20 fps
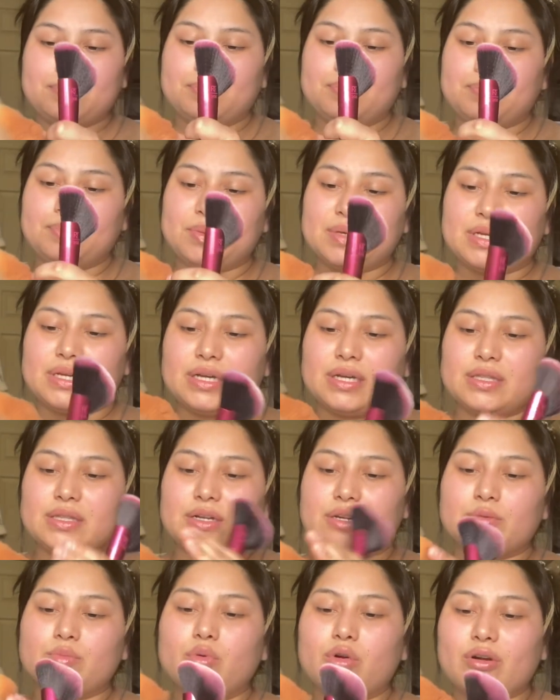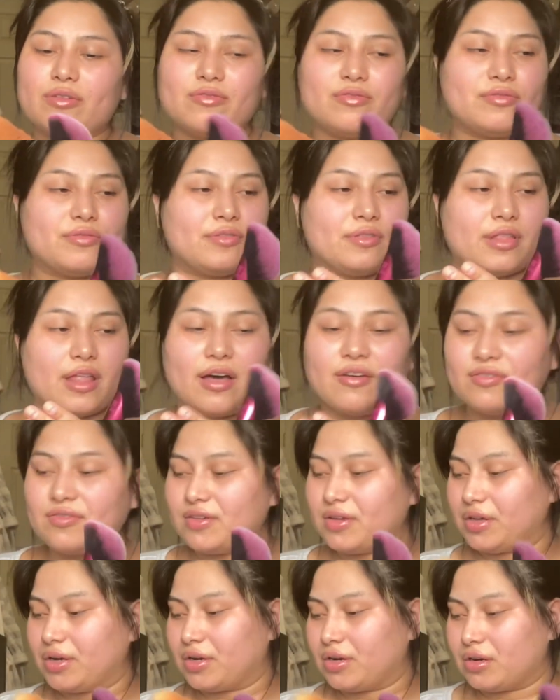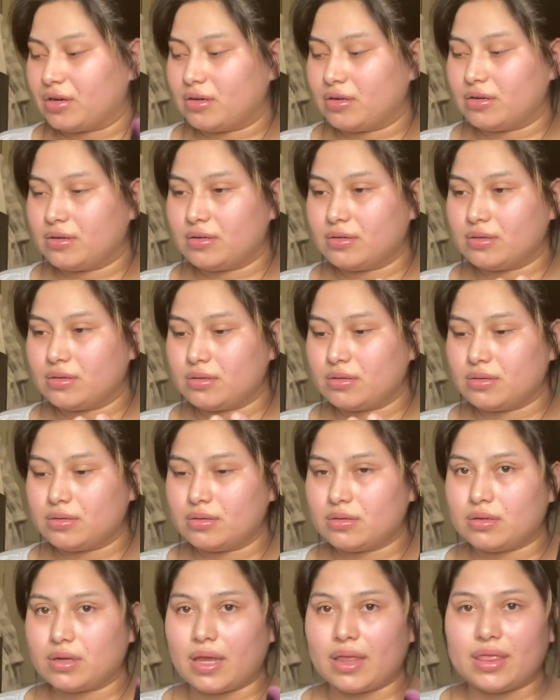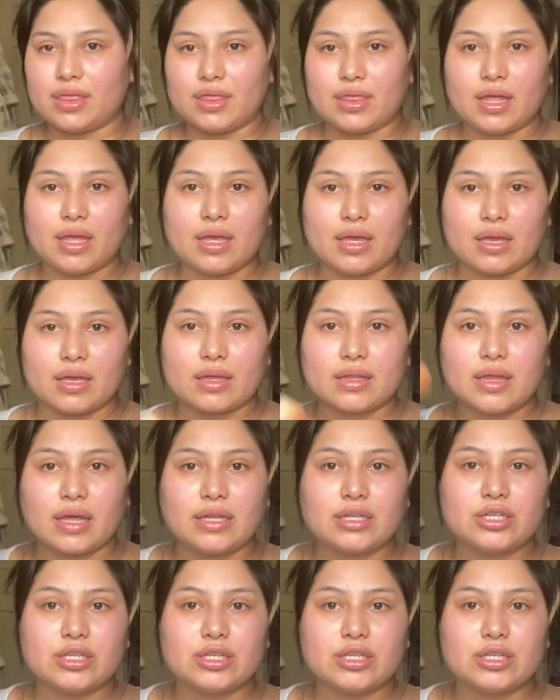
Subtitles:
because they're more fluffier. I think like